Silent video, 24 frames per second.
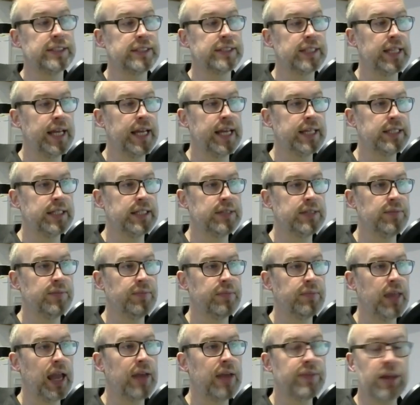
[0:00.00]
selected,
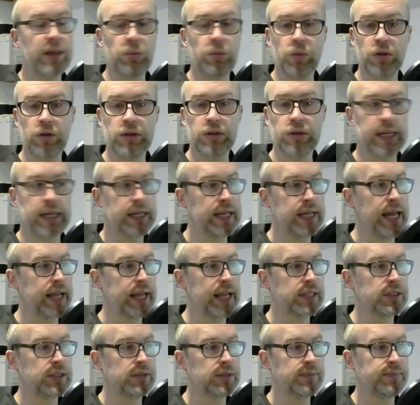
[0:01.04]
and then we'll click
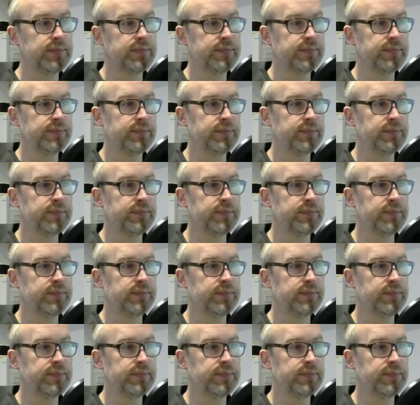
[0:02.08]
Next.